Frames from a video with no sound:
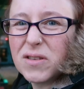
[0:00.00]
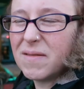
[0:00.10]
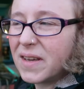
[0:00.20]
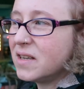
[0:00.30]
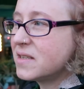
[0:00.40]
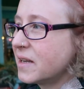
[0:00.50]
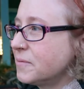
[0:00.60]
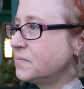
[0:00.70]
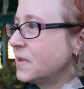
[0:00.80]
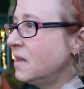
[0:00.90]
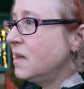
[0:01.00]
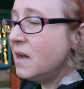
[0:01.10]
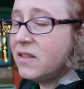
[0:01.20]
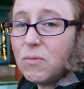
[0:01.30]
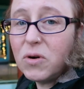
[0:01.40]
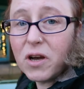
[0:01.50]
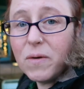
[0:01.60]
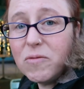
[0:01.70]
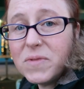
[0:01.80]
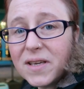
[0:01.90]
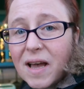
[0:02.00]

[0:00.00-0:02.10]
or something, I don't know. And then we'll go home